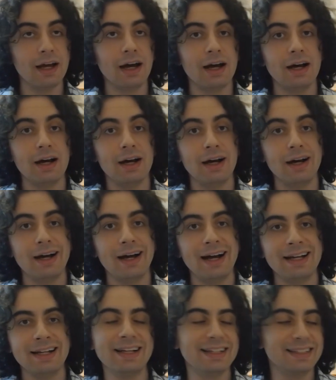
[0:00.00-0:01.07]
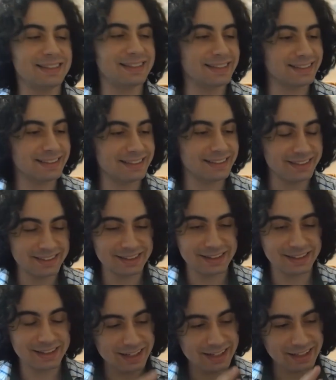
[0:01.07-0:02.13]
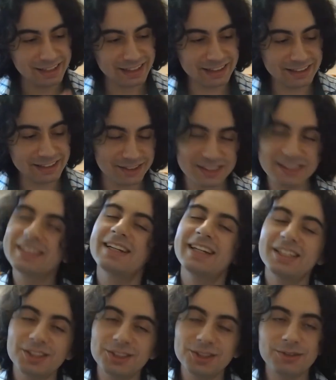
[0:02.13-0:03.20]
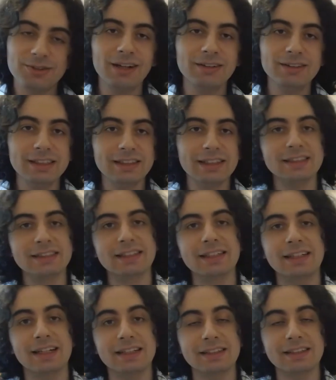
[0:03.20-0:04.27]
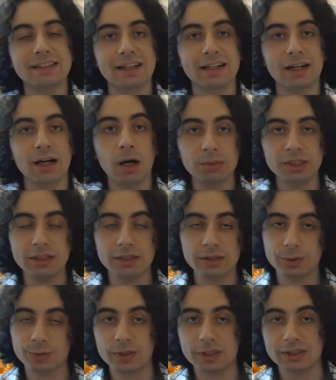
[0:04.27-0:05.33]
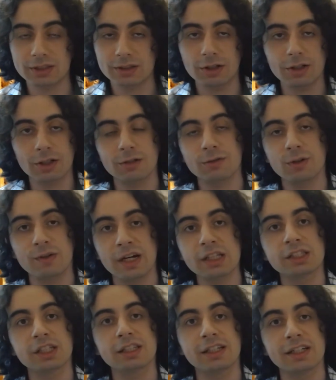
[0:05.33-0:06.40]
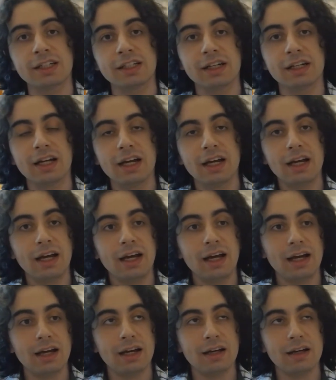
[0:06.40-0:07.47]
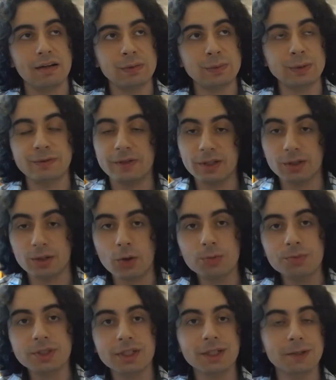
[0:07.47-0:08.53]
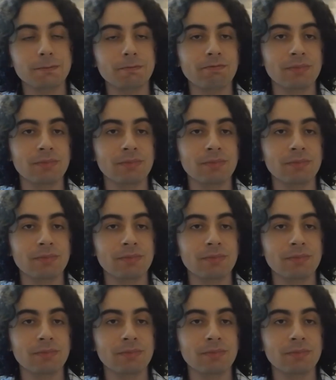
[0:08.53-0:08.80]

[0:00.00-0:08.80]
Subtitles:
And there's a interesting legend around it. They say that Amitis, who was the daughter of Hovakshatare, was feeling homesick,